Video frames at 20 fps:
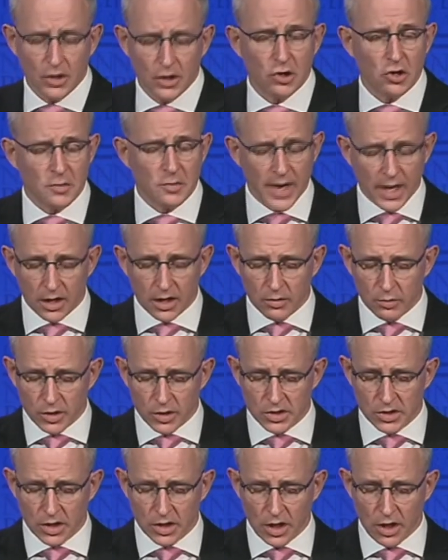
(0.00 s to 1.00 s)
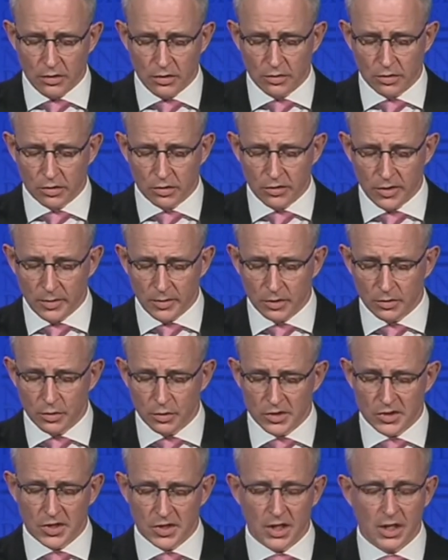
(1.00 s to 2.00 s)
who may not wish to go through criminal
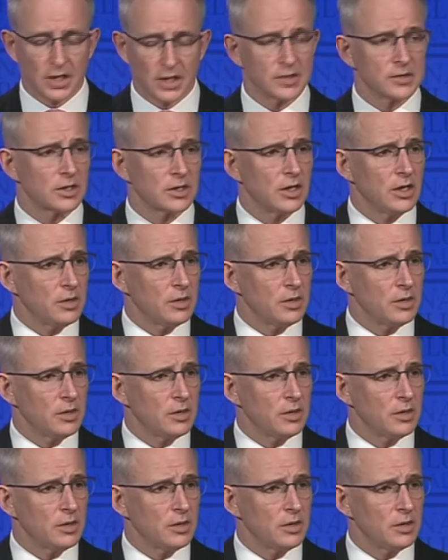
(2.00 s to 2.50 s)
proceedings